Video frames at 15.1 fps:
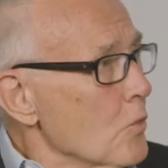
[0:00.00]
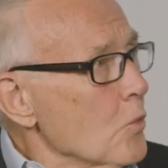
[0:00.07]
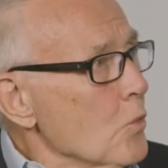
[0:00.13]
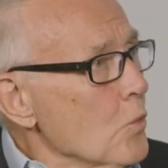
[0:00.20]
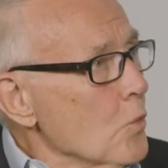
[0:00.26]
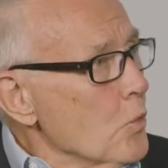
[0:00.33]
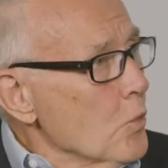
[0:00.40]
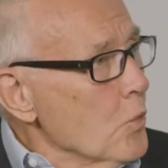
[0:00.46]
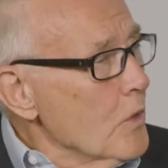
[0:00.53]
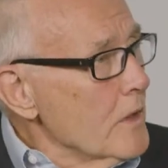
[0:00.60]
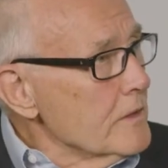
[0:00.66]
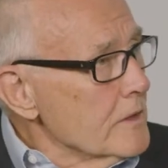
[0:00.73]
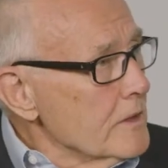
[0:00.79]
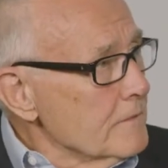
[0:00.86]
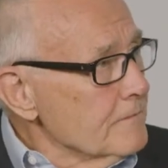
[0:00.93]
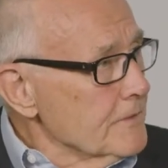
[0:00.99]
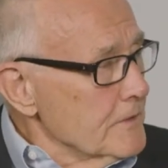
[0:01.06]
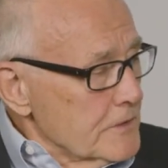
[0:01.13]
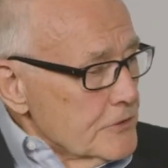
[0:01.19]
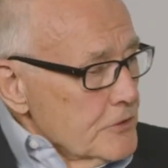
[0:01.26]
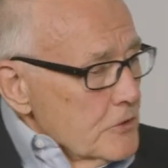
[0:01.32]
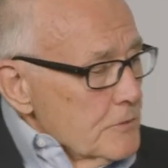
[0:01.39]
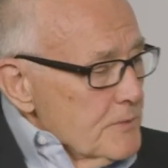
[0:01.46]
What if,
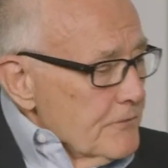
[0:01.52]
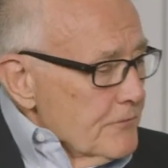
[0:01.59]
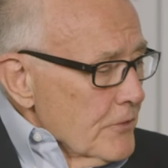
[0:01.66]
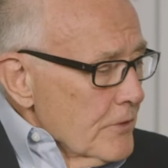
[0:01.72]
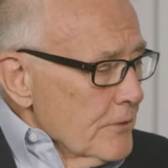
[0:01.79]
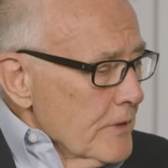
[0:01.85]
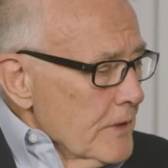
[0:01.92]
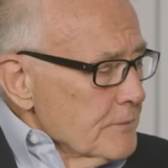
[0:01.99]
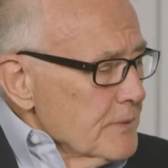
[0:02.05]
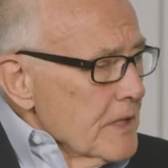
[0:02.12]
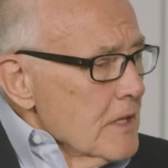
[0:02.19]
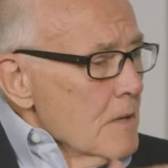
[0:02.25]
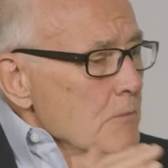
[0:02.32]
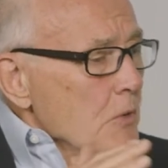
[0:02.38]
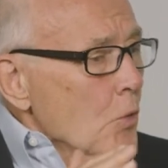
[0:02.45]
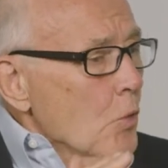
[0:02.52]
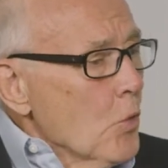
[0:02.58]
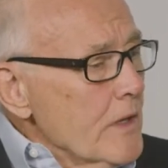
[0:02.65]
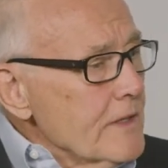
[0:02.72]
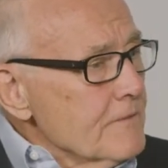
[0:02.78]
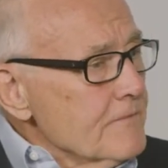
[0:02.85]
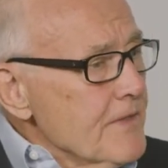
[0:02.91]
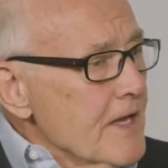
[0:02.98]
excuse me for interrupting, but
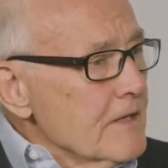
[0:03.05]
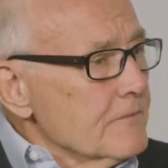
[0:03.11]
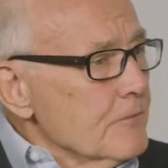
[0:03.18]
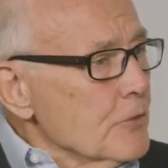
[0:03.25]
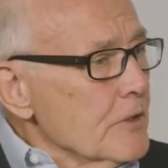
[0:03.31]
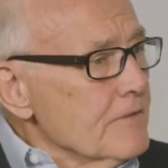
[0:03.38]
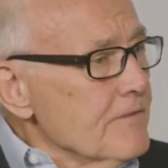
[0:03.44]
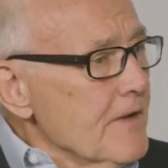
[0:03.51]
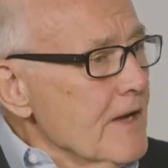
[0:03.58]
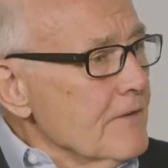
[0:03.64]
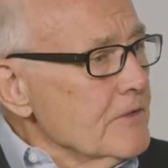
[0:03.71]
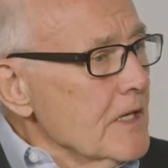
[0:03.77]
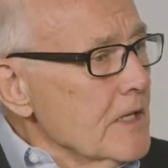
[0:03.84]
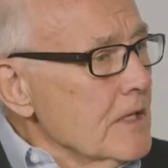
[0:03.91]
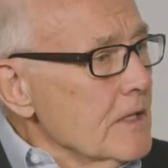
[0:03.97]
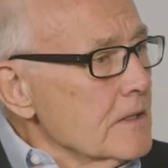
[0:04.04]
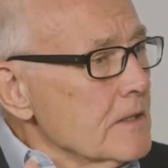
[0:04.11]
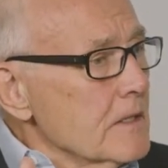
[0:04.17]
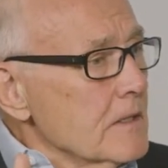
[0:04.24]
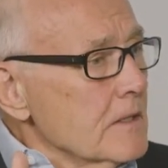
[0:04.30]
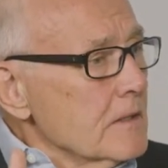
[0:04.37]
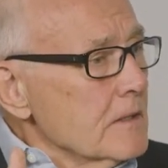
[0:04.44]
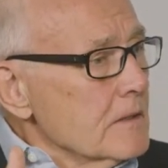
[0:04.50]
what if that 45-day
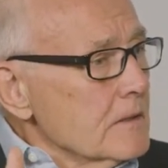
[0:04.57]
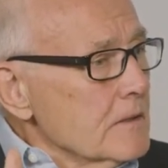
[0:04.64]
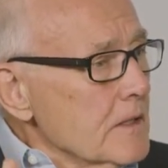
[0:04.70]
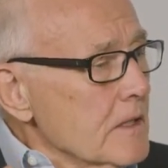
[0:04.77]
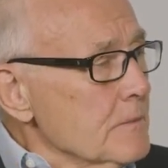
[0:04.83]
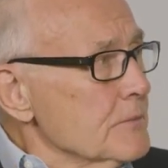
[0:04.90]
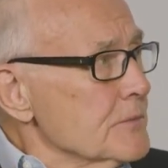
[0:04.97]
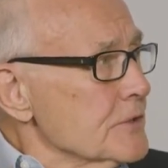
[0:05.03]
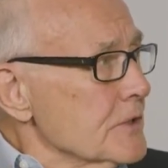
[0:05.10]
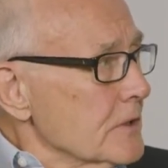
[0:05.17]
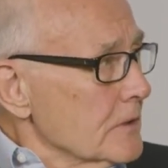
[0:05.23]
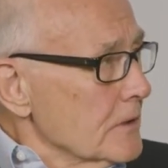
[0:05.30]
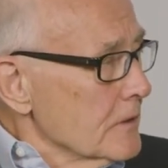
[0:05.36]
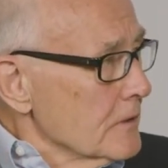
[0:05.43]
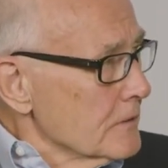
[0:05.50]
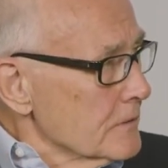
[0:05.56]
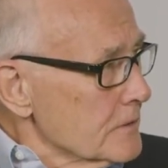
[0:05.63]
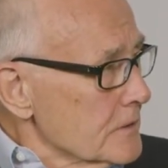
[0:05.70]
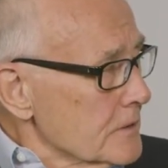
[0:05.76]
comes and goes?